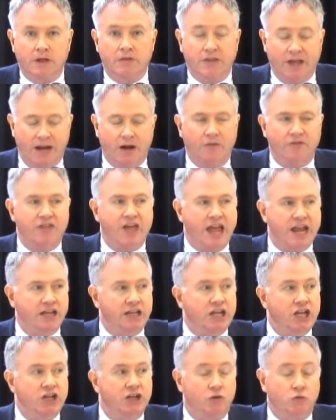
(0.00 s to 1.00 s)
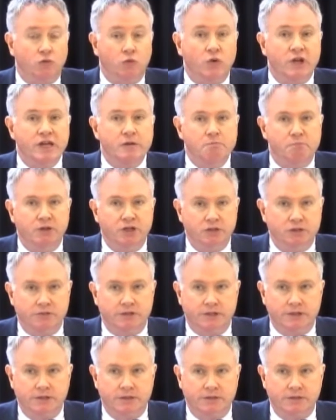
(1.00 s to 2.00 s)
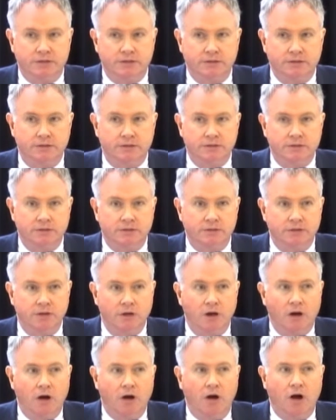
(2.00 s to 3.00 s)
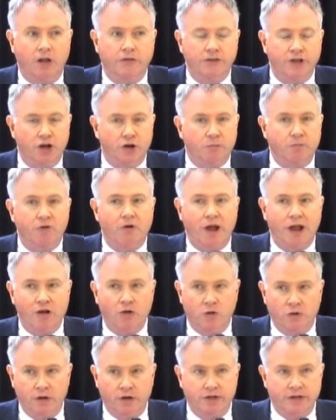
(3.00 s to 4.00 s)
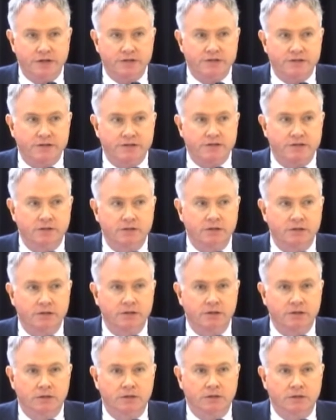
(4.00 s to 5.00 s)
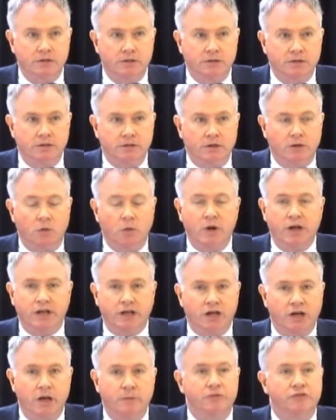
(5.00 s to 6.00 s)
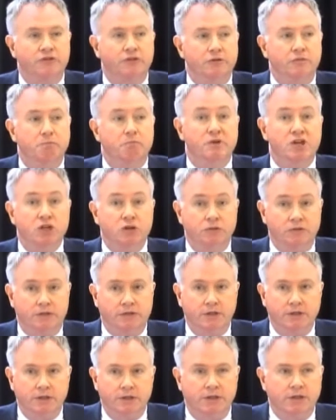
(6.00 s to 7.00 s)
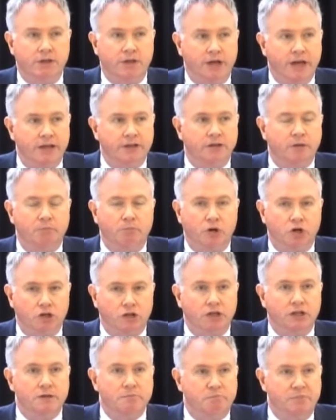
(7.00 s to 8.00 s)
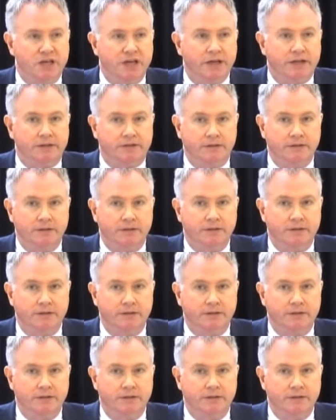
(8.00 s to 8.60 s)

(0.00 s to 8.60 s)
that they need a reboot on their priorities when it comes to Butte and the Berkeley pit.